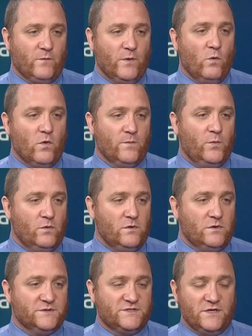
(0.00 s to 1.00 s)
reward
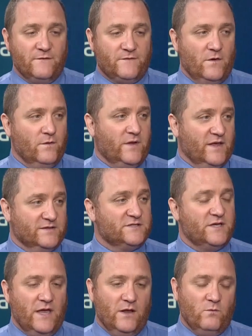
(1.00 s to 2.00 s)
pools of
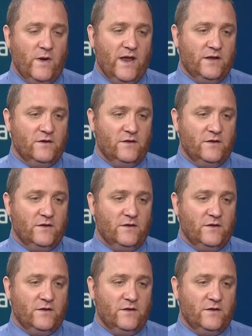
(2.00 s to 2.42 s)
tokens. And when